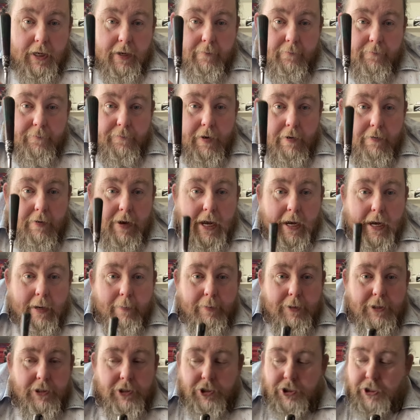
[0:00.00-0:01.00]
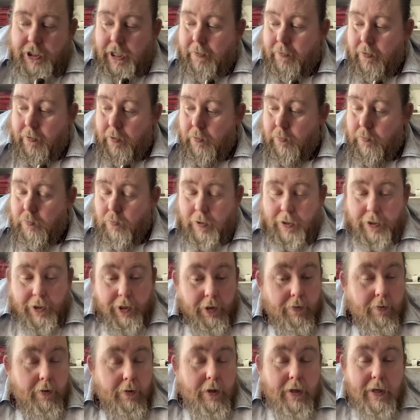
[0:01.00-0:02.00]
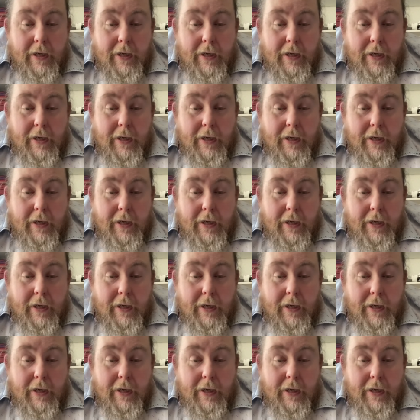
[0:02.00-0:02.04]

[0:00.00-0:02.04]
I'm very happy to share it with you.